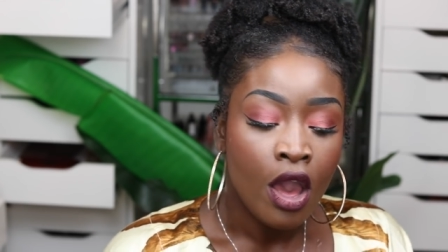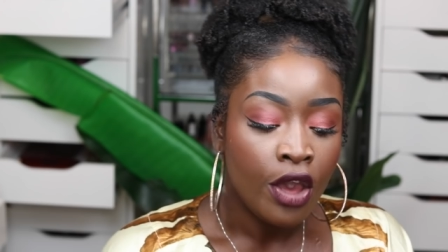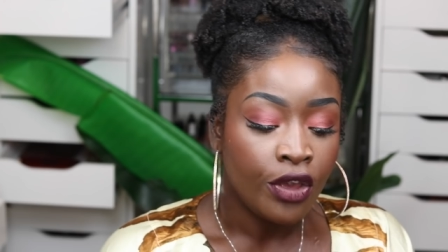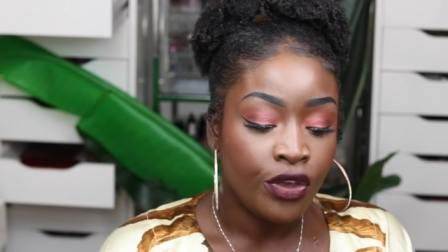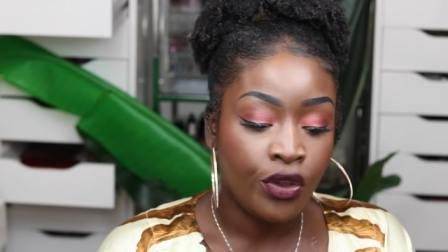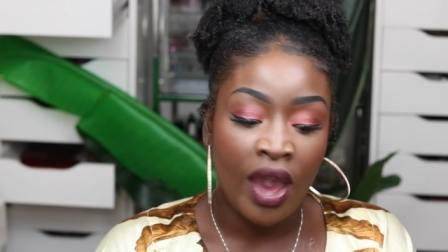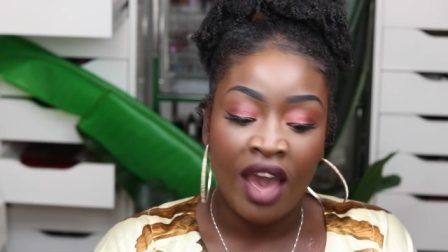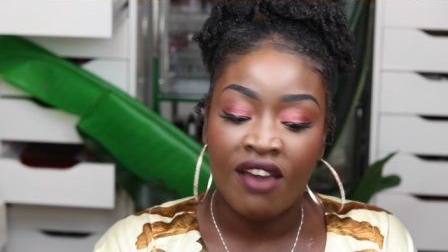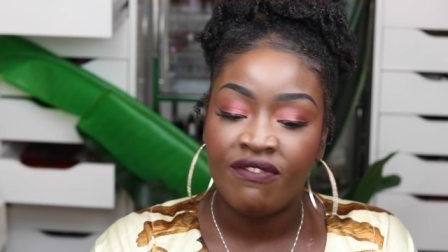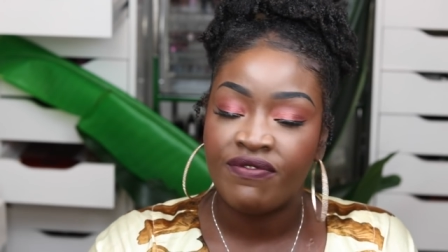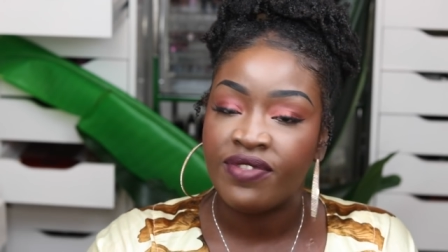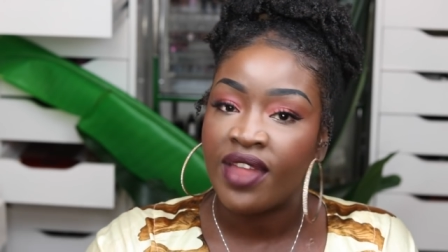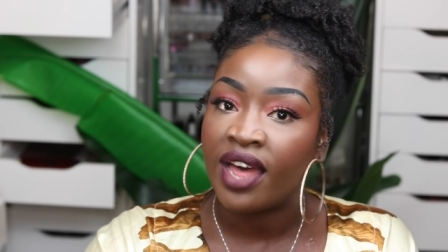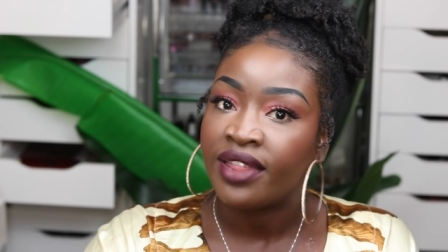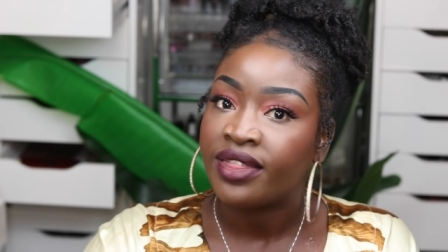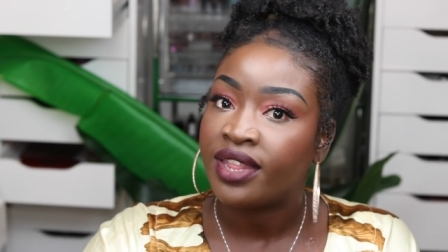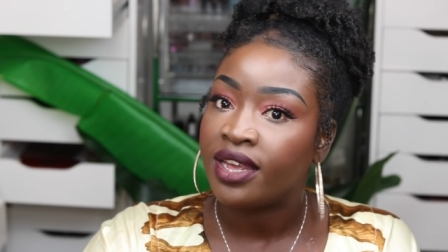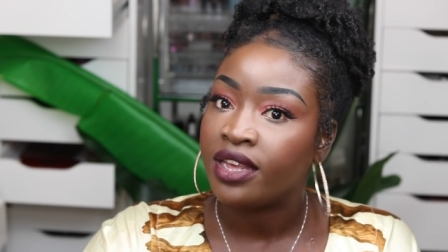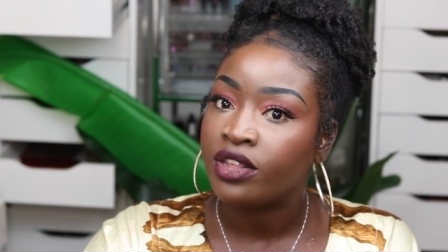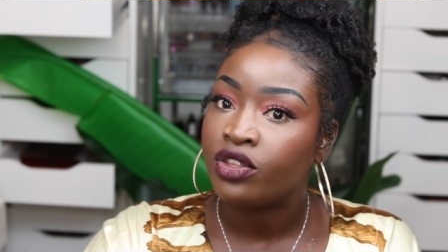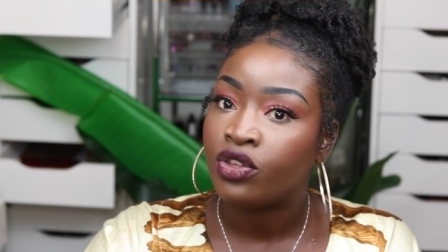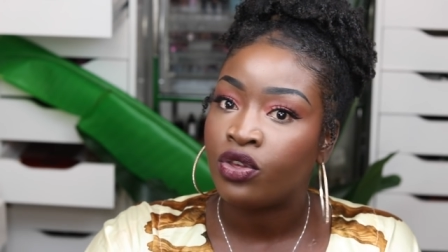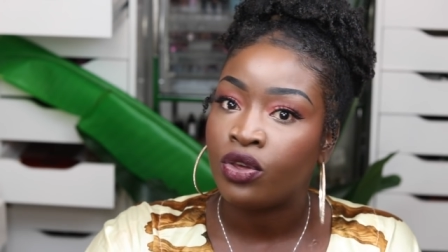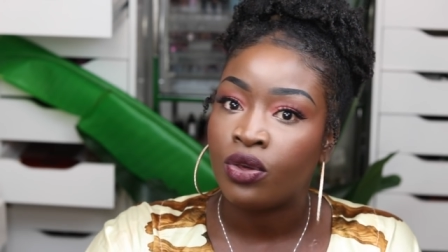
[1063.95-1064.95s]
You have
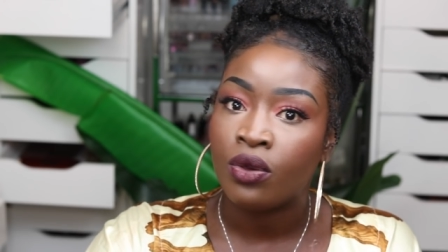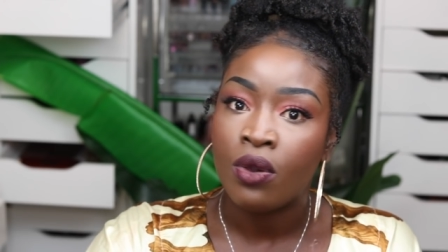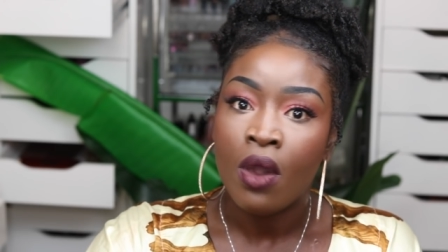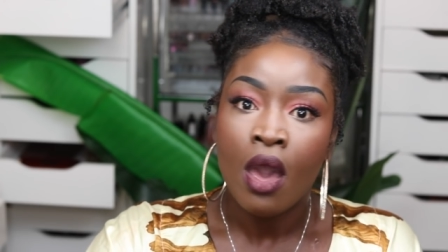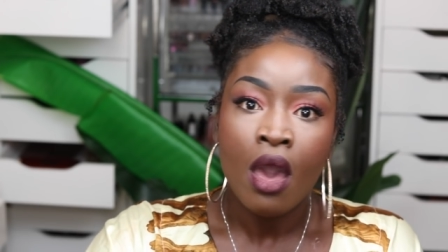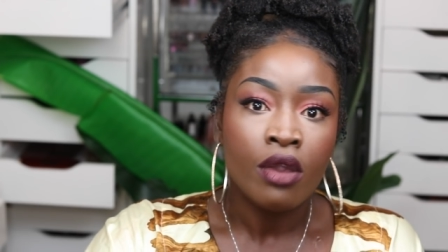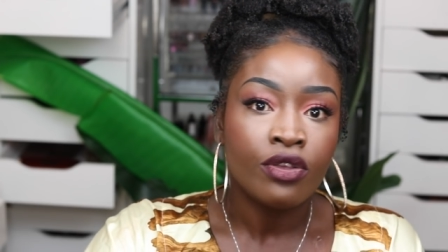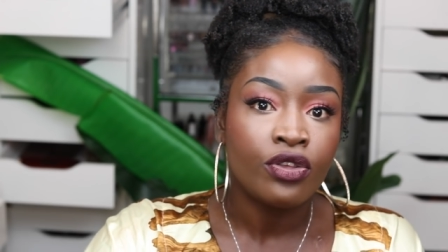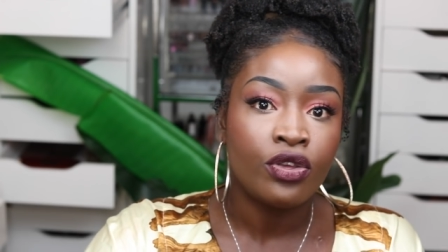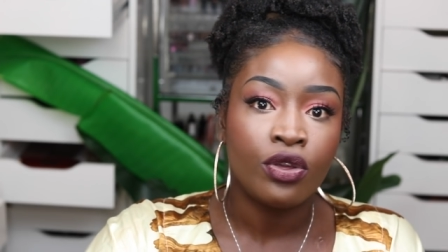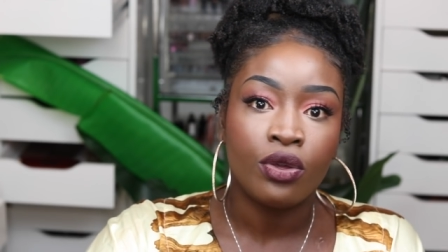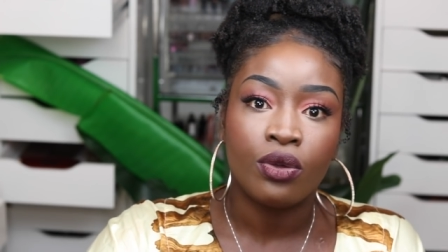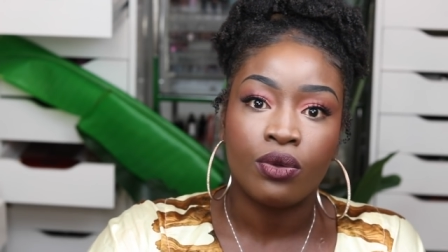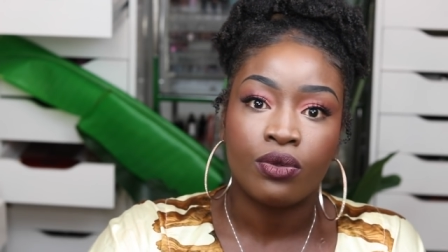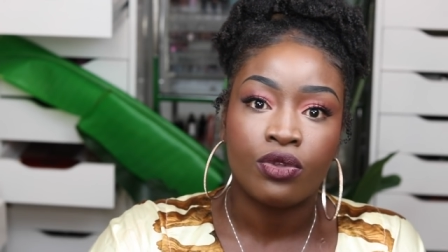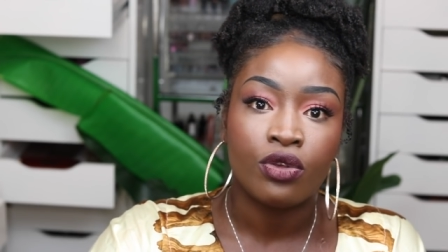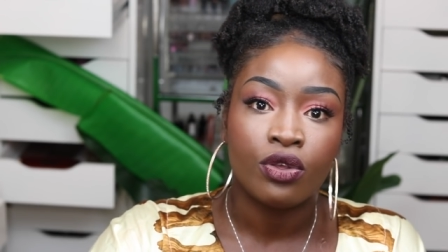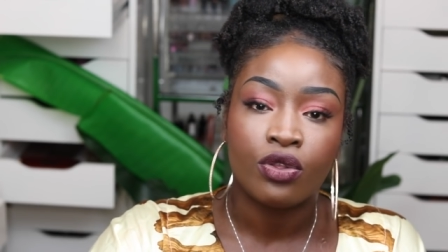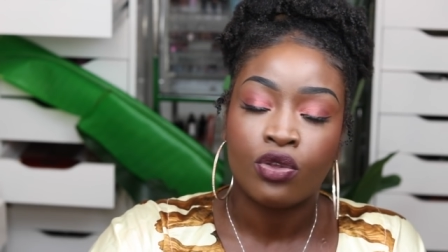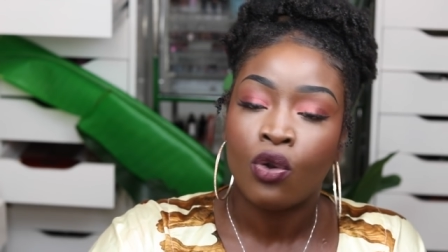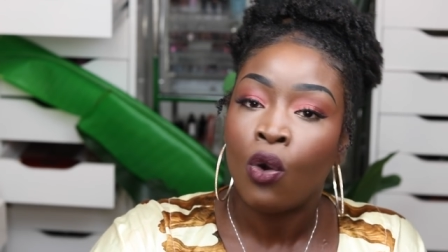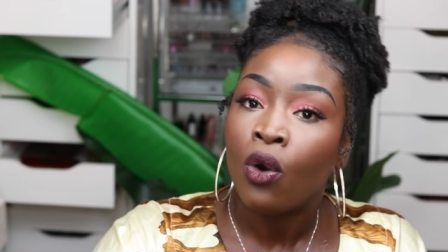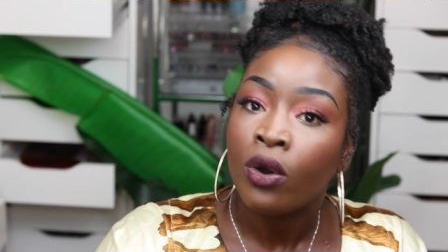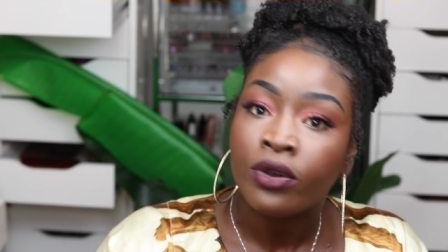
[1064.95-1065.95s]
nothing to, to, to
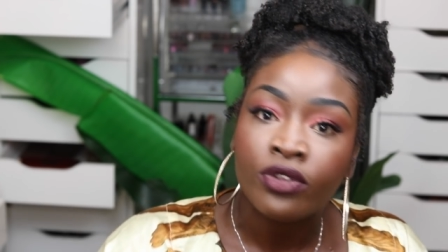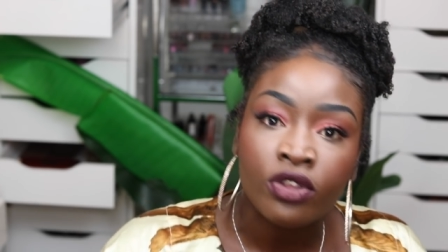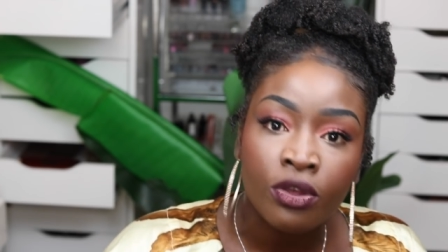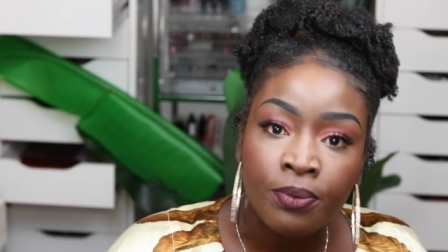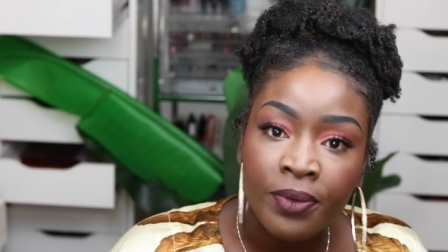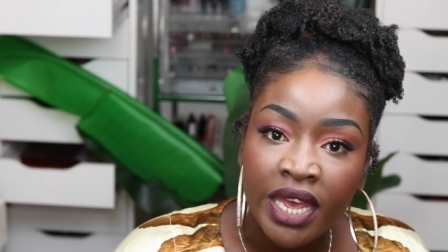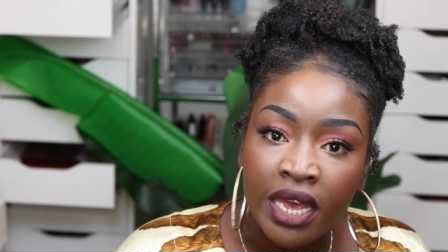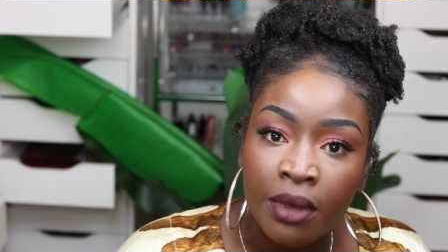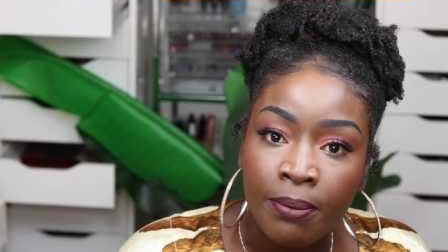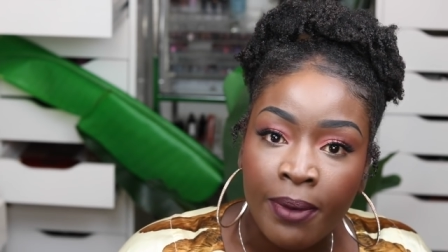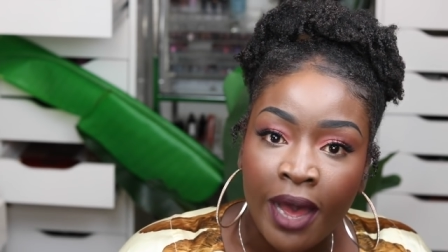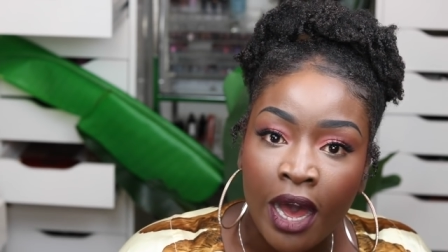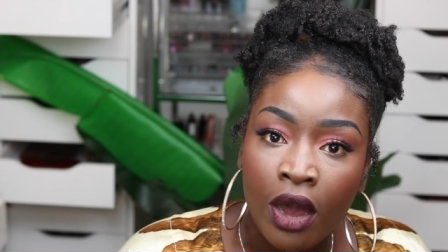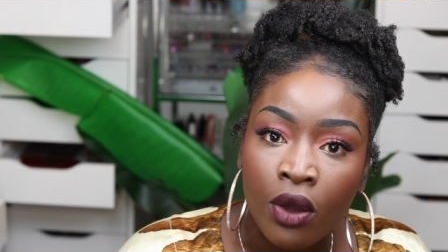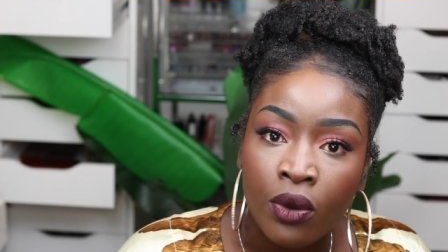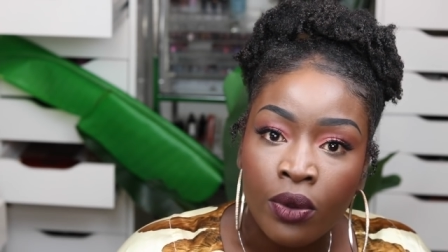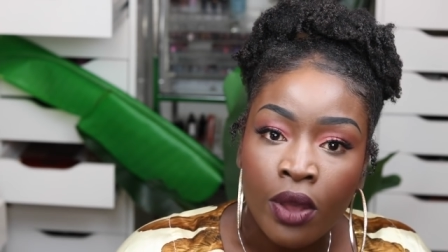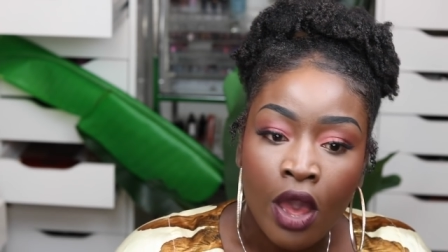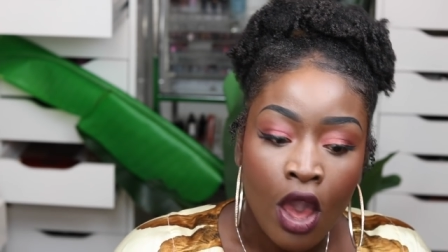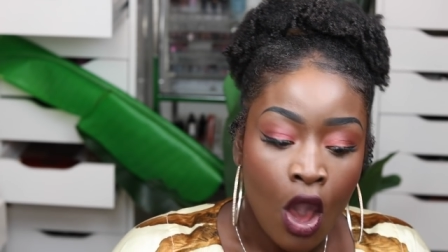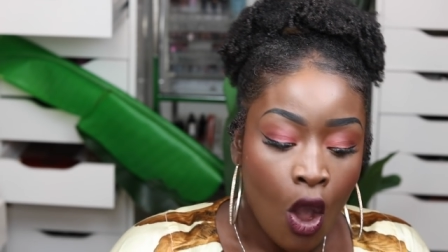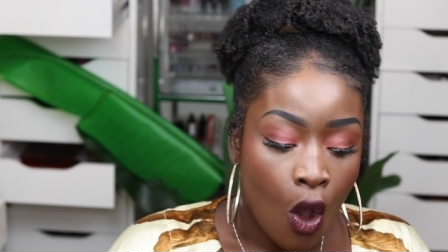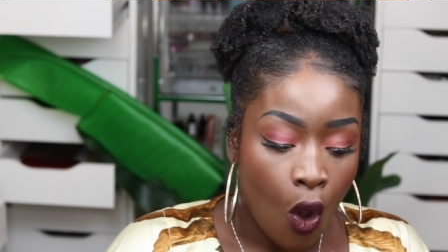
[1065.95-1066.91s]
talk to me about.